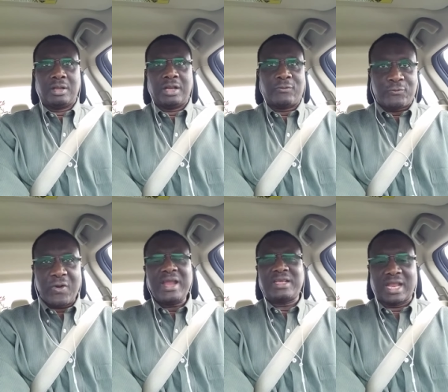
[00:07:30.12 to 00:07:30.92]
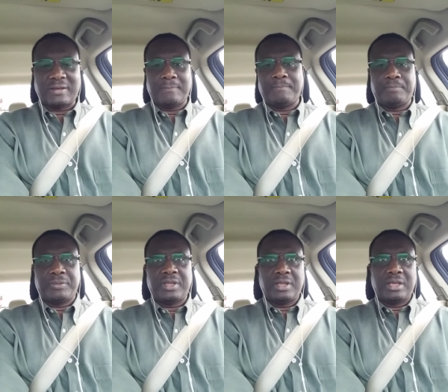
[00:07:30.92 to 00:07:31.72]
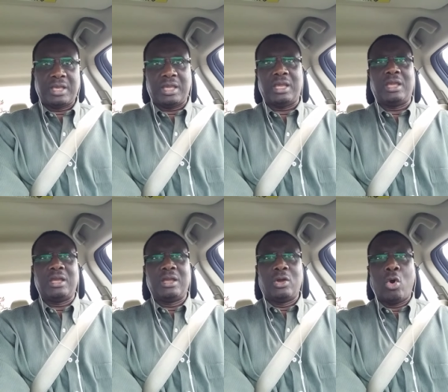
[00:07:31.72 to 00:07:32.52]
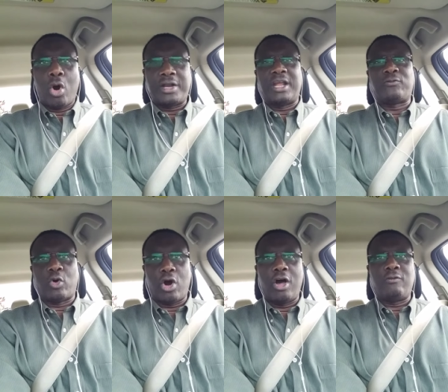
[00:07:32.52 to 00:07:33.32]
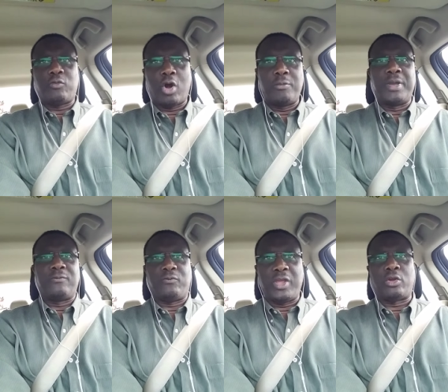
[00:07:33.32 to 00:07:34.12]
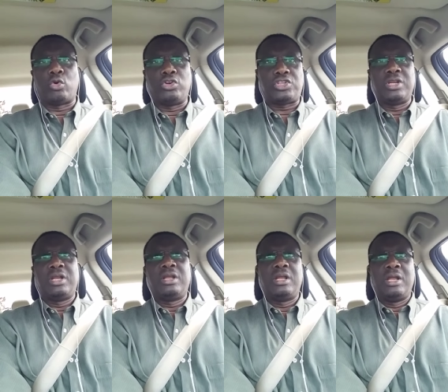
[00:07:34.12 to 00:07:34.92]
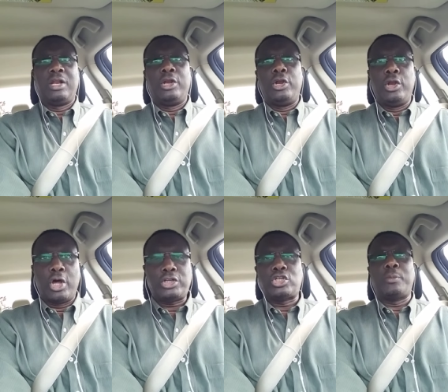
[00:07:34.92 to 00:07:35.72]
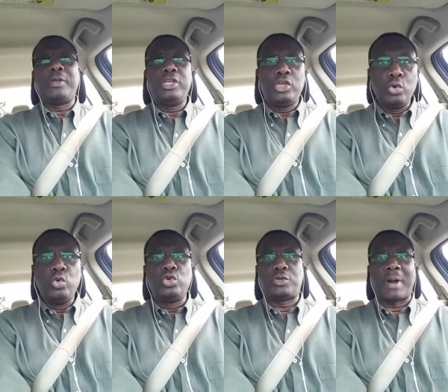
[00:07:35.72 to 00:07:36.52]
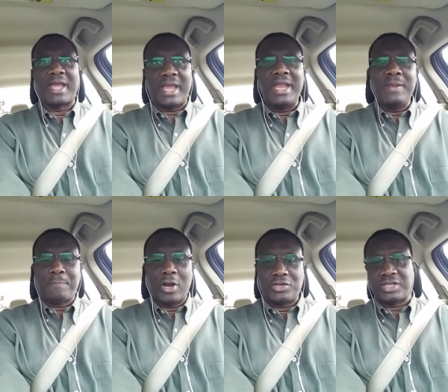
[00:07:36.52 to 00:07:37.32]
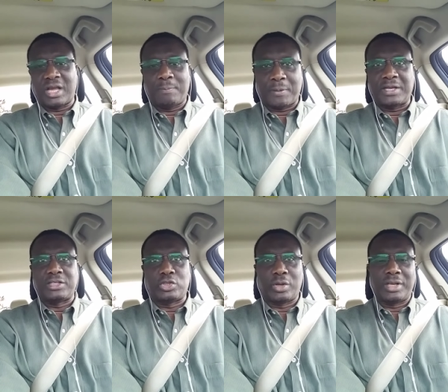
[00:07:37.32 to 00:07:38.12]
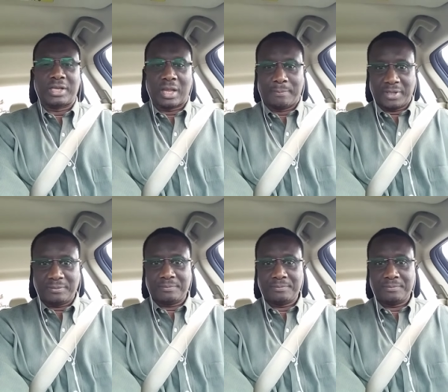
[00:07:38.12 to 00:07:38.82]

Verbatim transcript: The fact that he ordered for all government vehicles not to be used by any political party during the campaign.